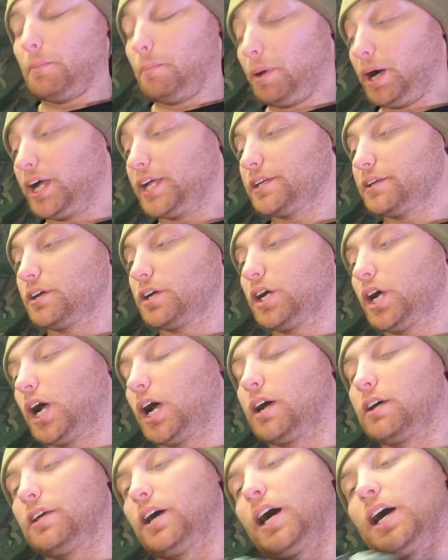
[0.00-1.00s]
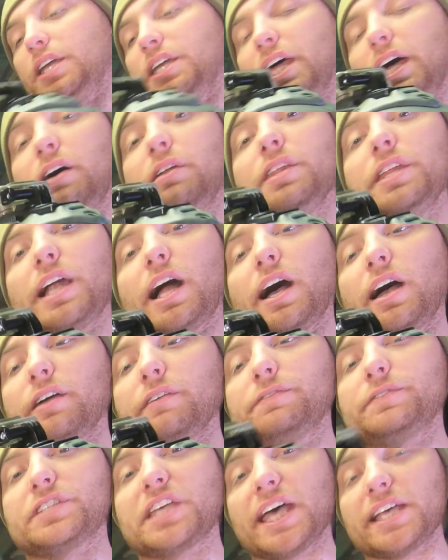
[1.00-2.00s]
But now that
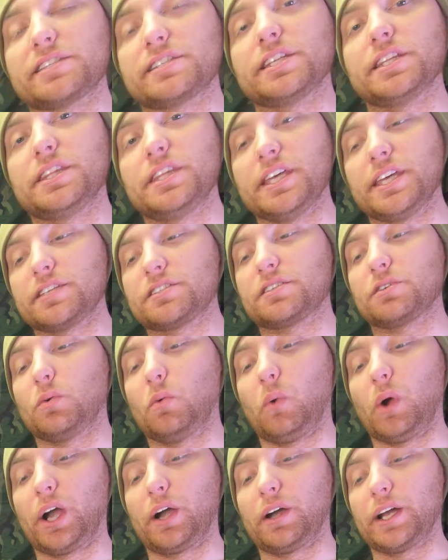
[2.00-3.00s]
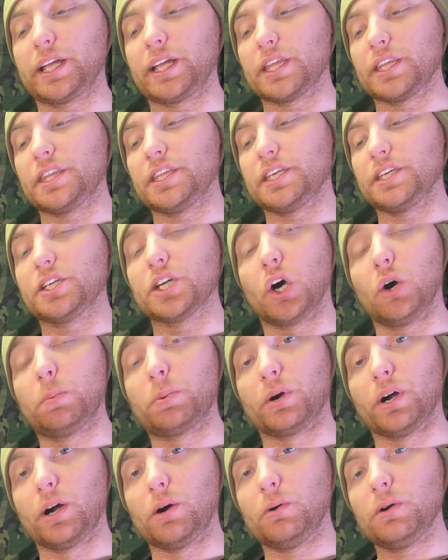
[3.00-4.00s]
I've tested this wearing the
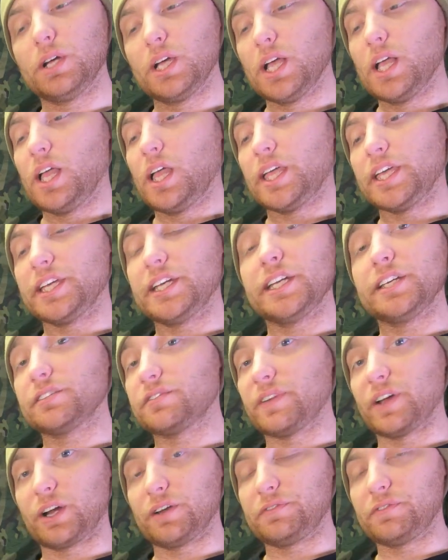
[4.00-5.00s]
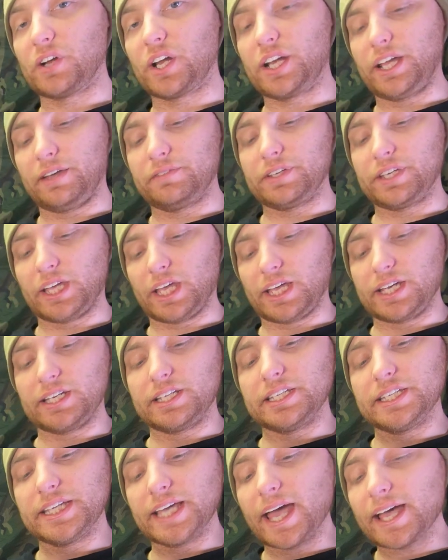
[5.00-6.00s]
GoPro, it is very front heavy. And
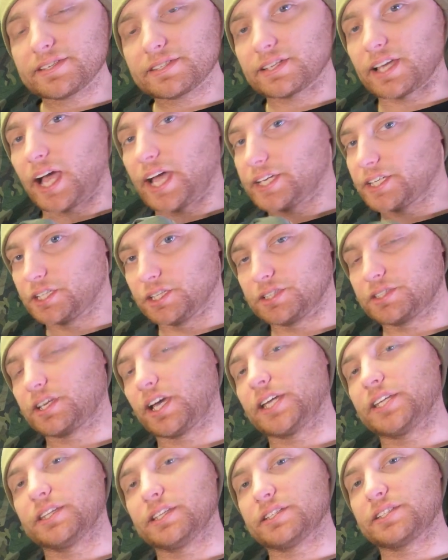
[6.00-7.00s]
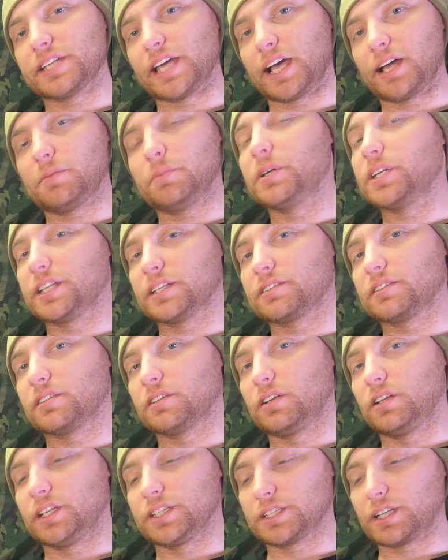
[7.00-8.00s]
yes, I could tighten this down, but it gets a
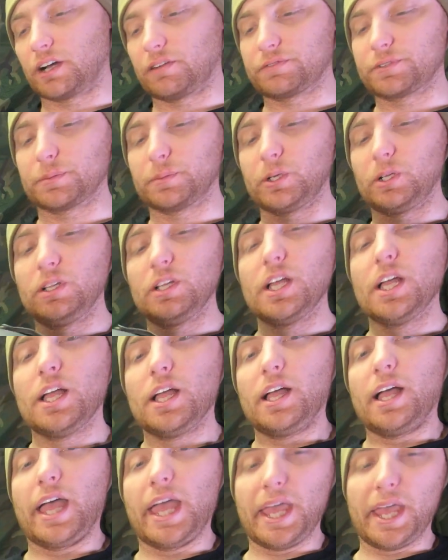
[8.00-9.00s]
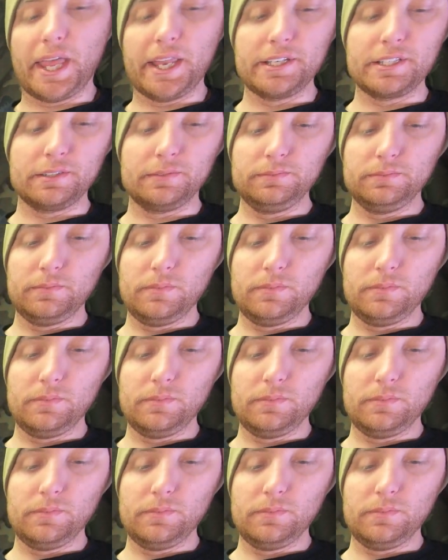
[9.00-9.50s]
little uncomfortable. And